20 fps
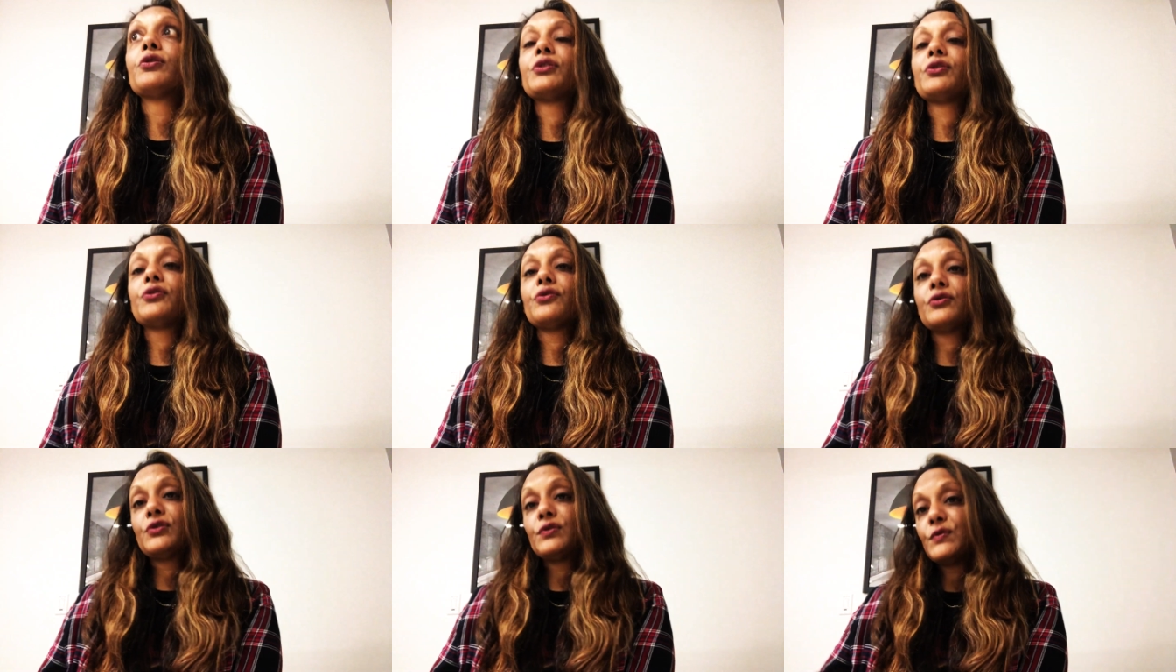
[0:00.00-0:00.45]

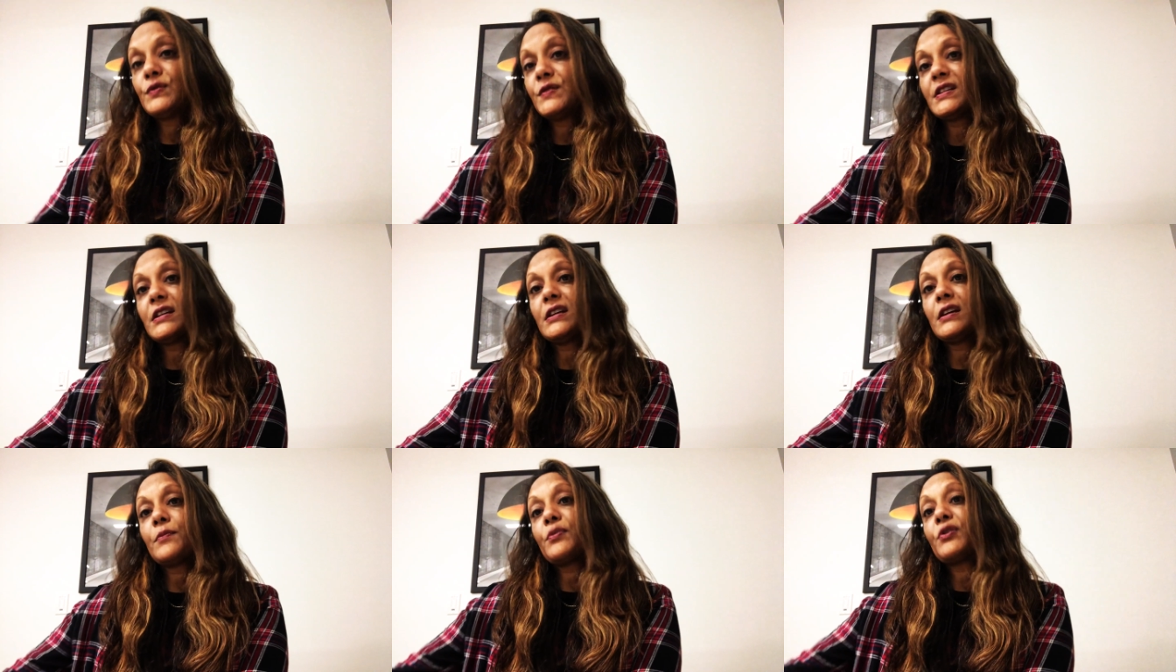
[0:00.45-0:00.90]
you're
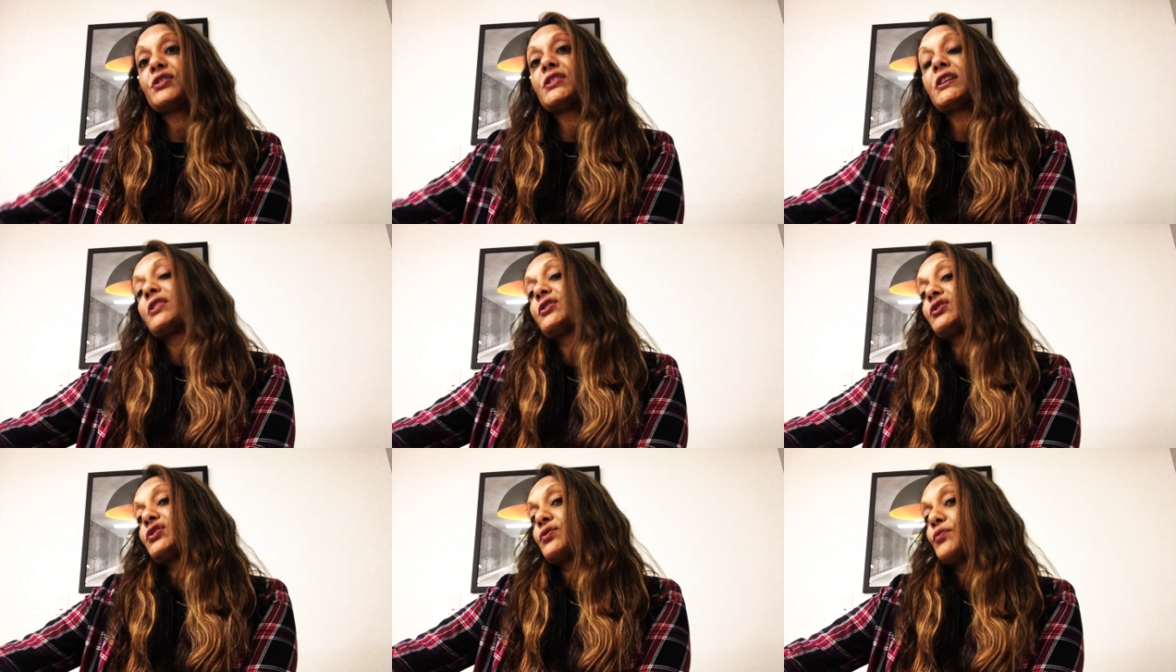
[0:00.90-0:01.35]
using
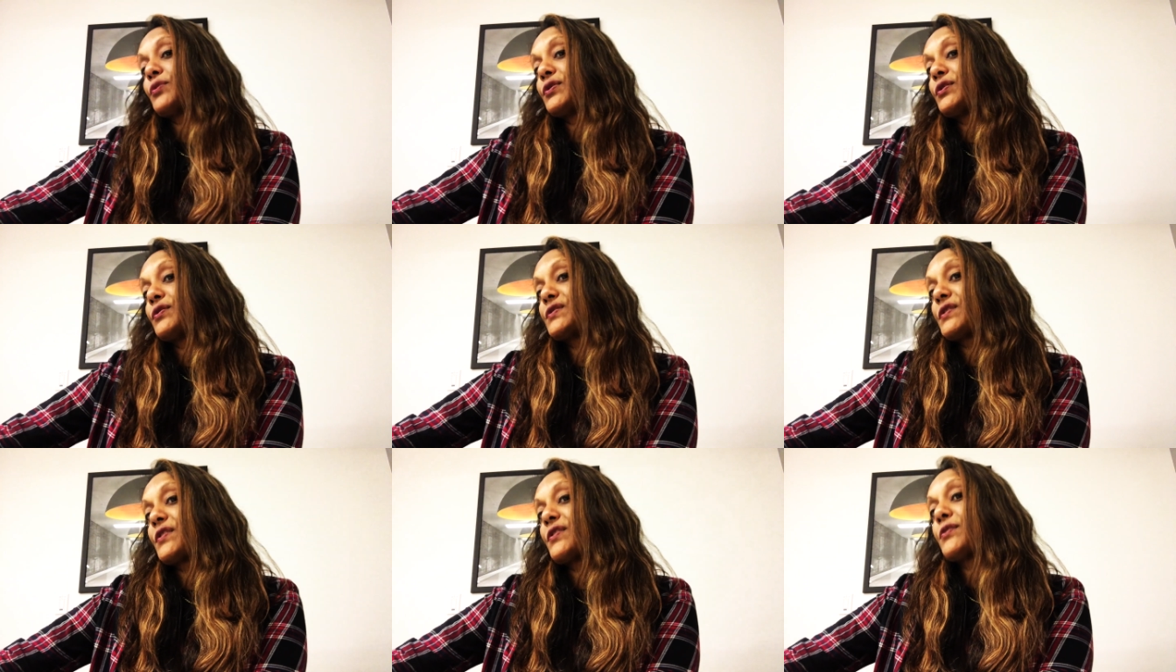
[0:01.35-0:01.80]
protection with
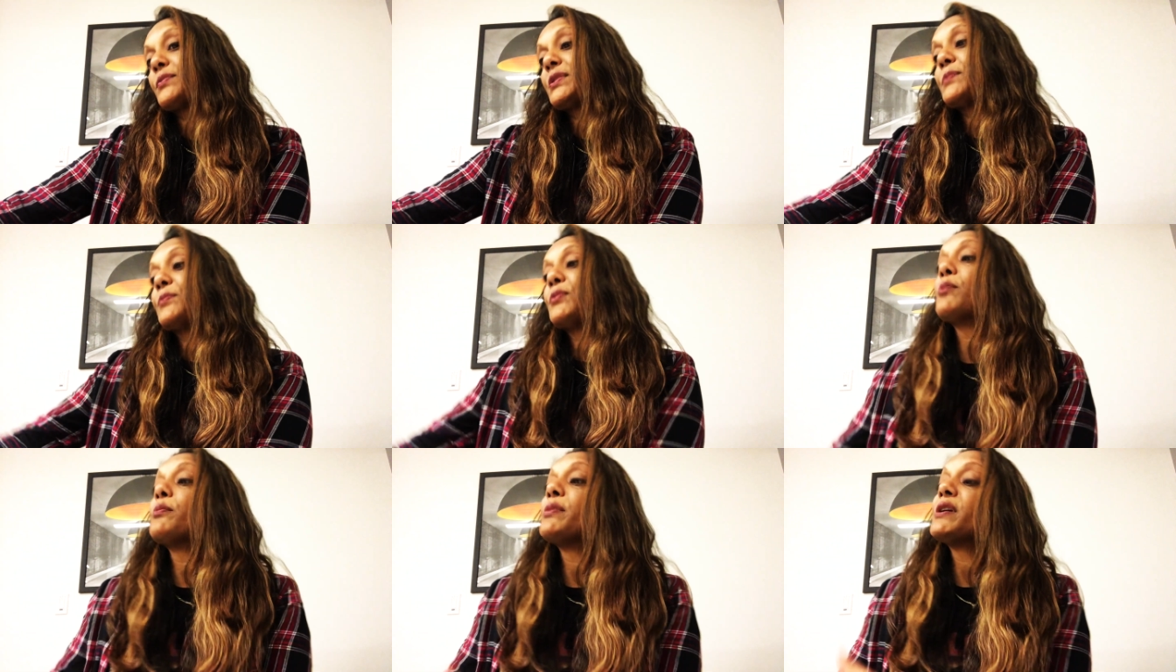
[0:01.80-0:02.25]
those other
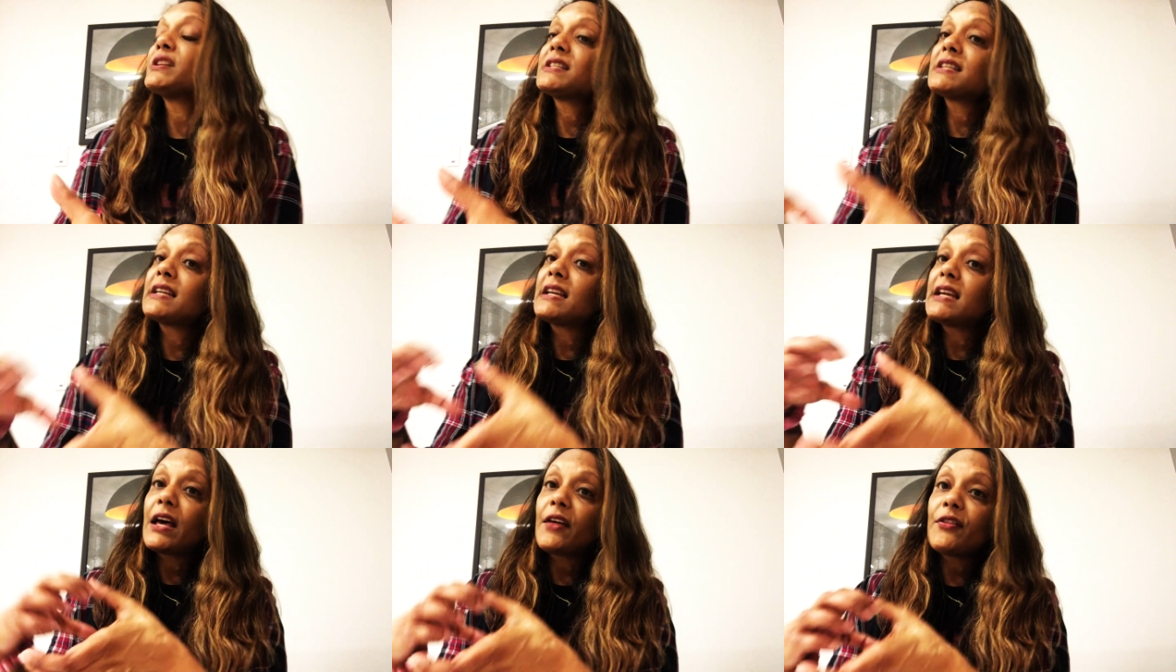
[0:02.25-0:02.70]
people, but
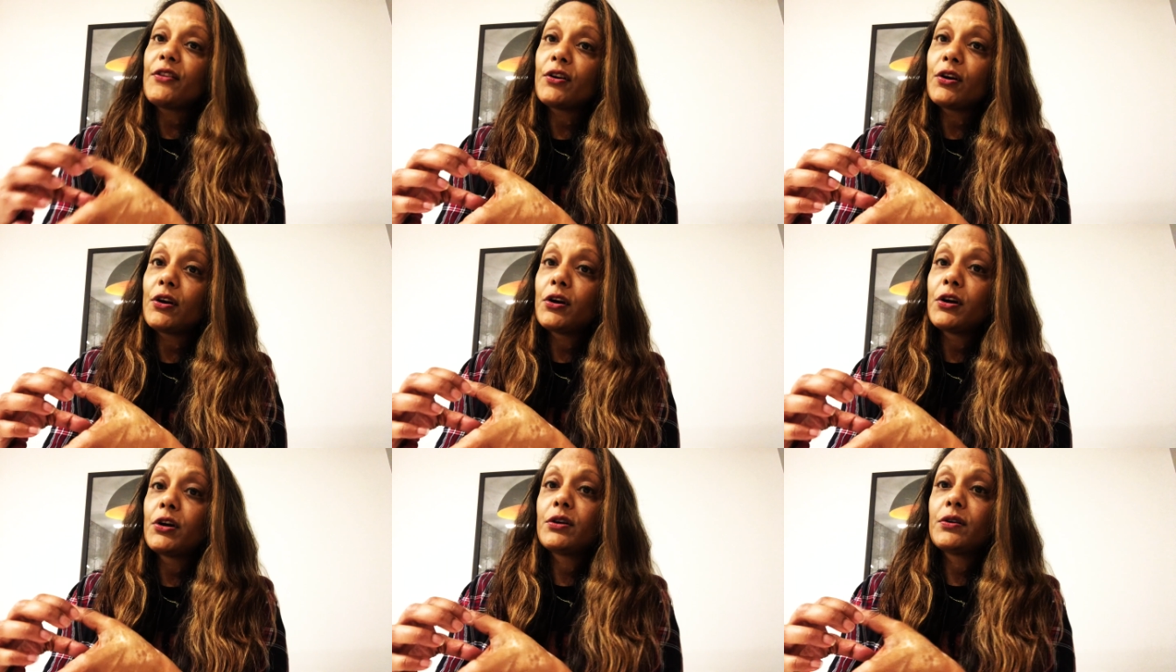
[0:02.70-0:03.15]

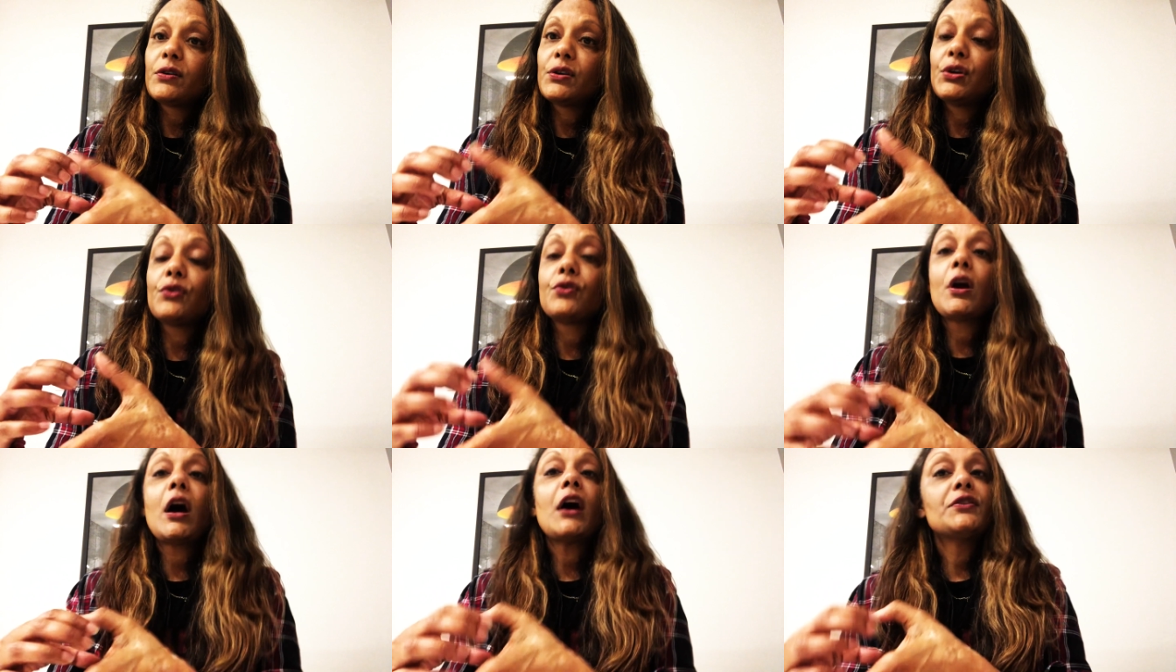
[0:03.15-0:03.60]
together
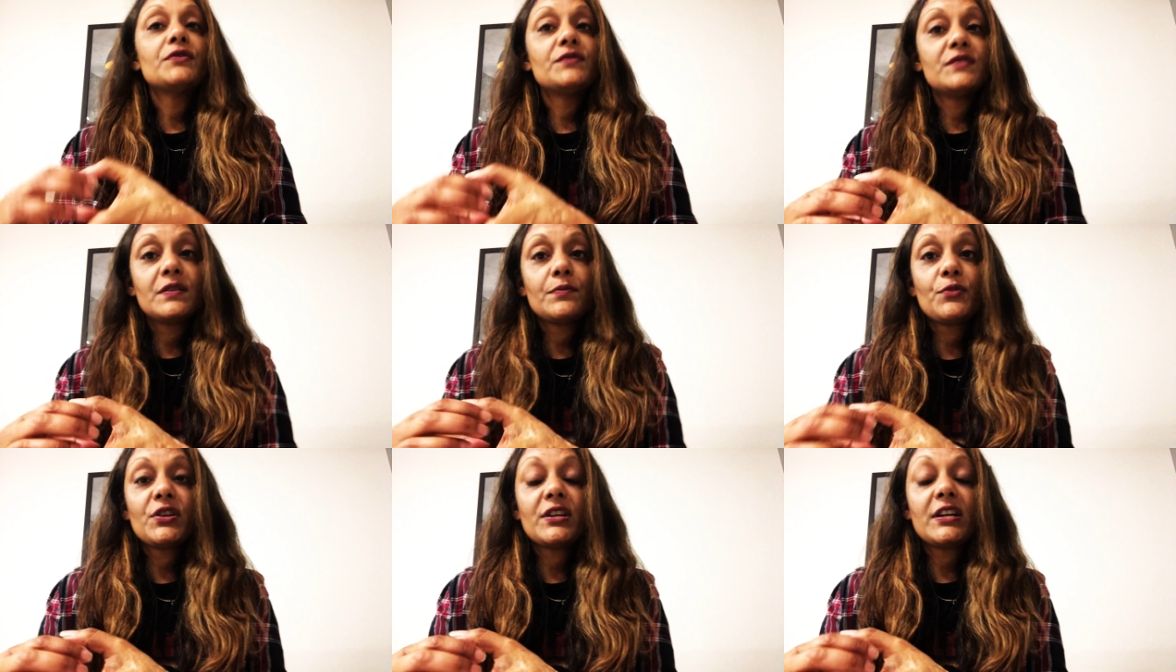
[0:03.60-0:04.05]
you're not
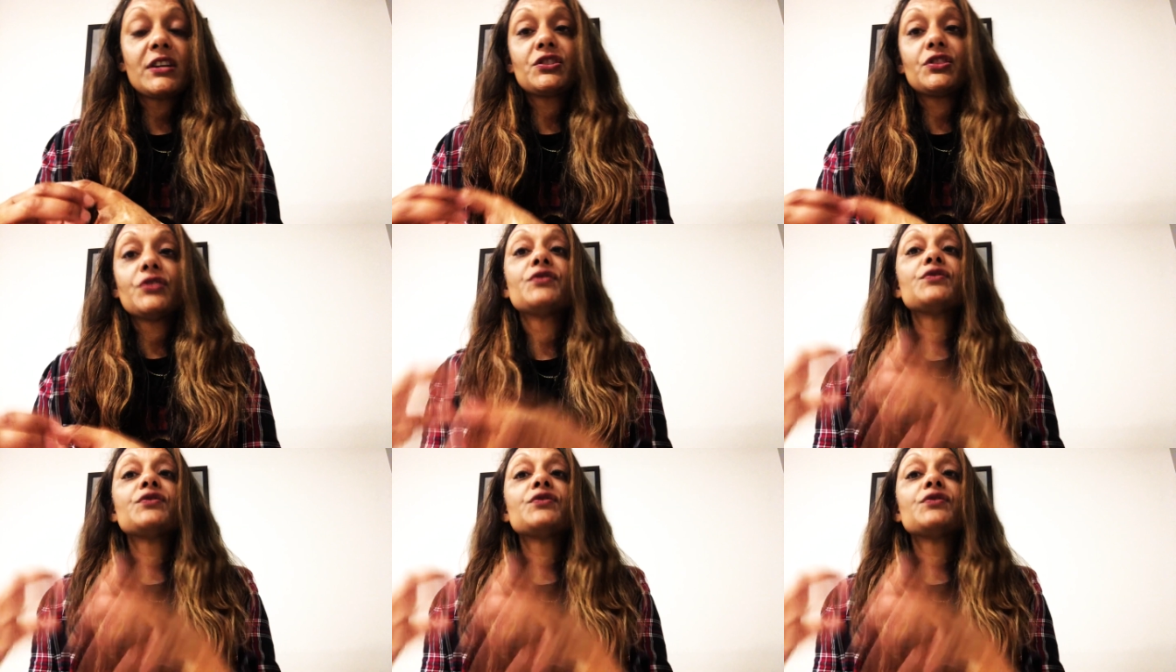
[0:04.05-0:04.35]
using protection.